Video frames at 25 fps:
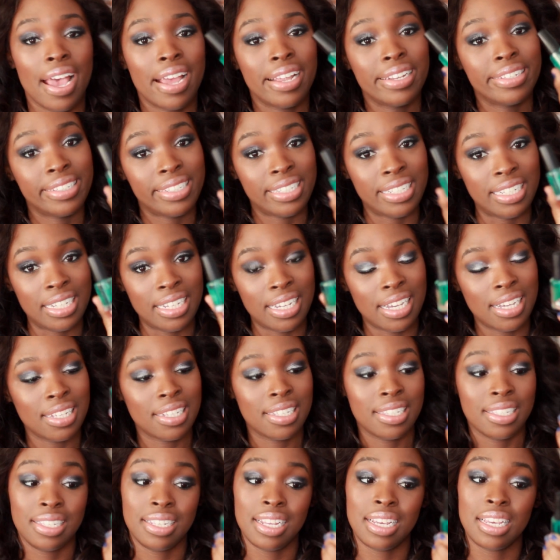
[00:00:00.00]
N D
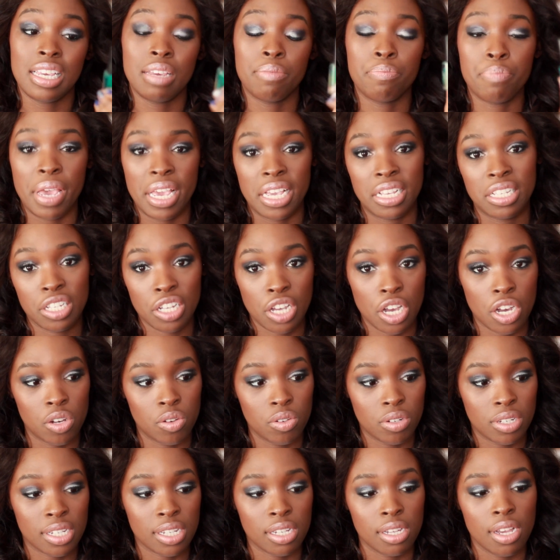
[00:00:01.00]
Sticky Base
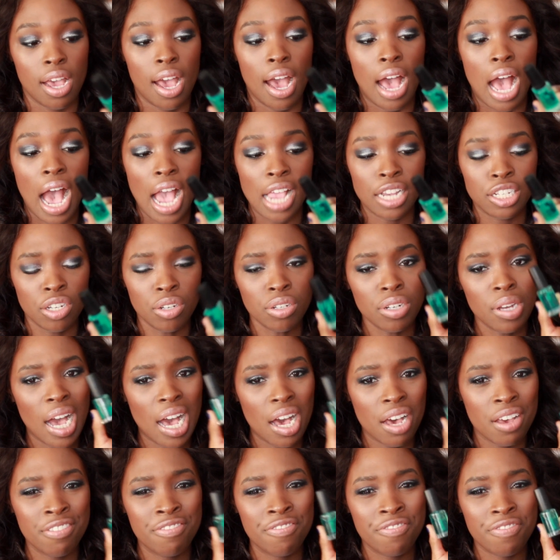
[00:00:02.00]
Coat. I don't
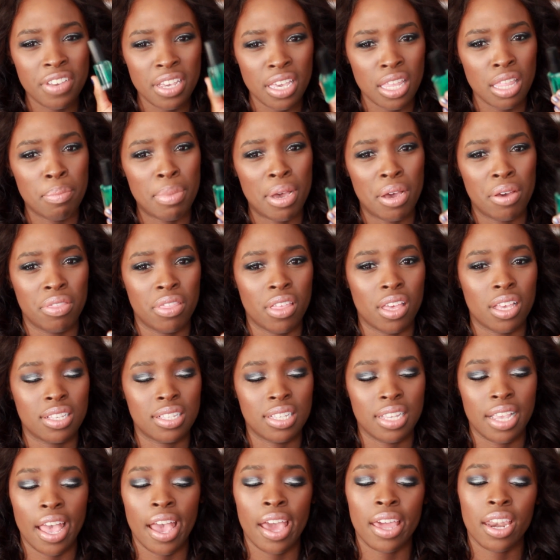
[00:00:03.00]
know how I feel about
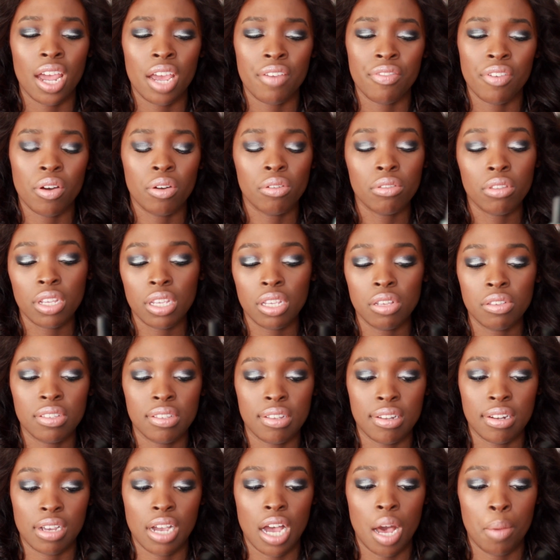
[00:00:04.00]
this yet. I've only
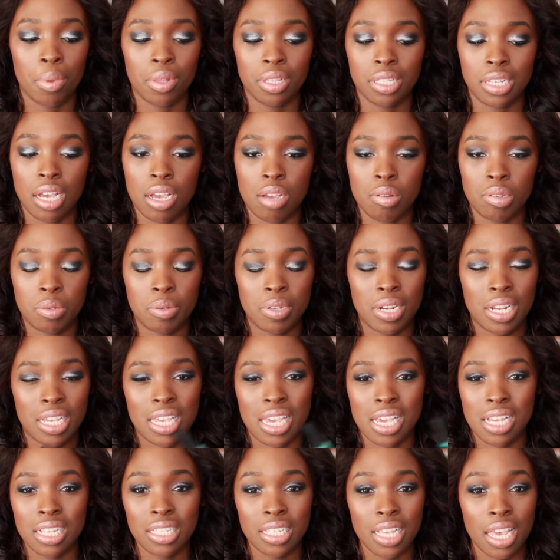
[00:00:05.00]
used it a couple times, but I
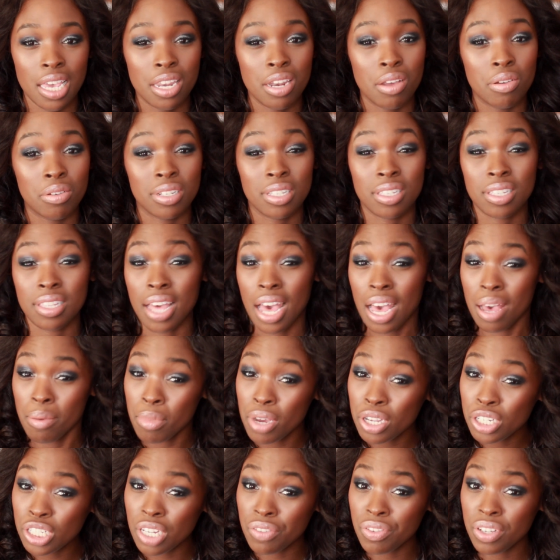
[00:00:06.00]
can't say I noticed
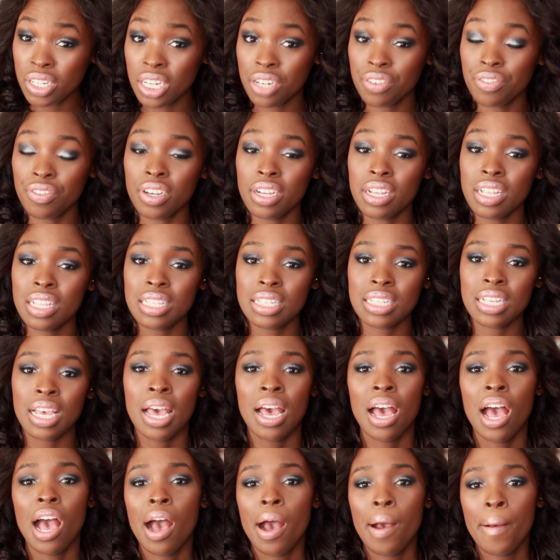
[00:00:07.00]
that much of a difference.
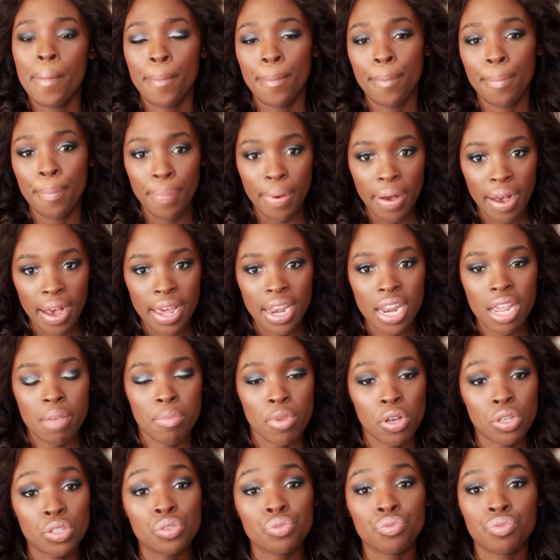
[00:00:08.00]
But
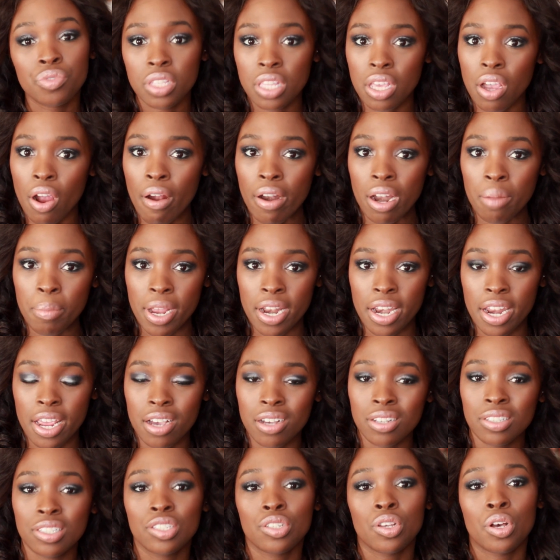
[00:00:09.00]
I'm also really hard on my
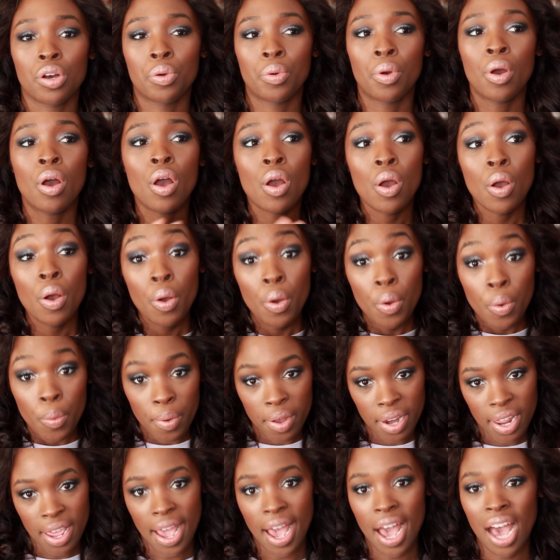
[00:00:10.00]
nails, so
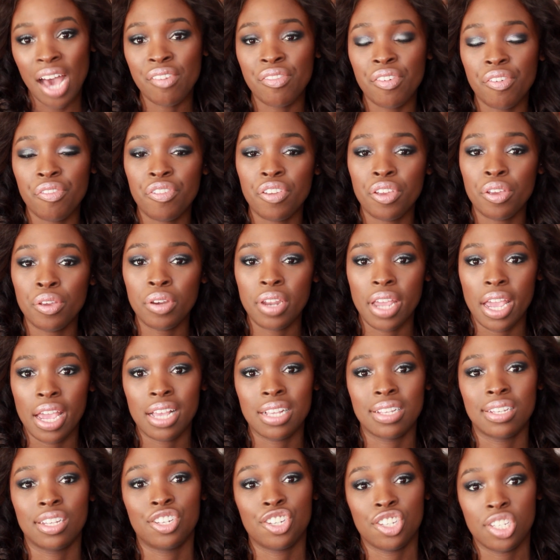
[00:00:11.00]
when I have a few
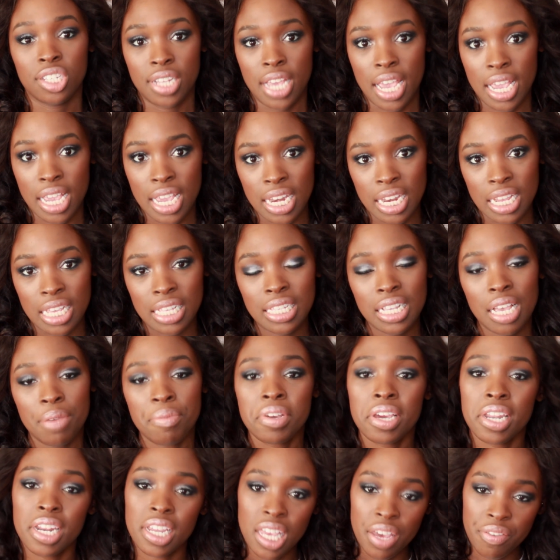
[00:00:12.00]
days to just take it easy,
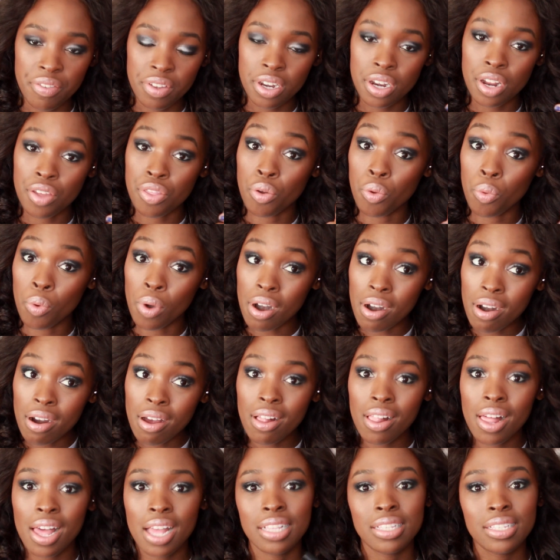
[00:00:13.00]
I'm going to give it another
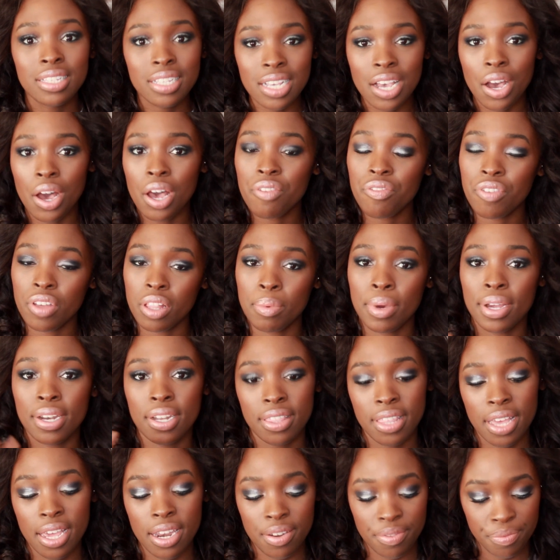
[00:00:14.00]
whirl and see how I feel
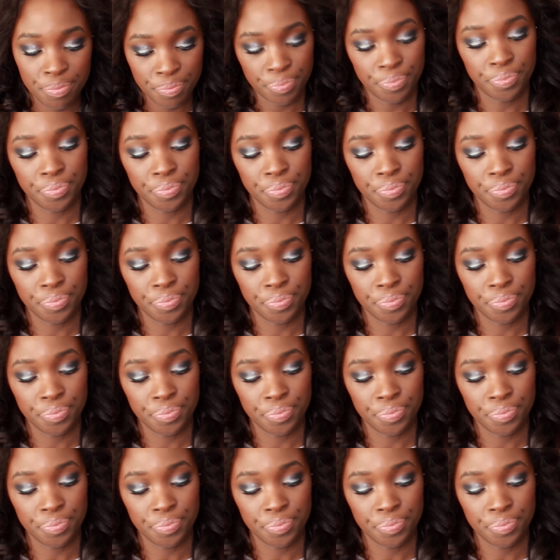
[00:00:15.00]
about it then.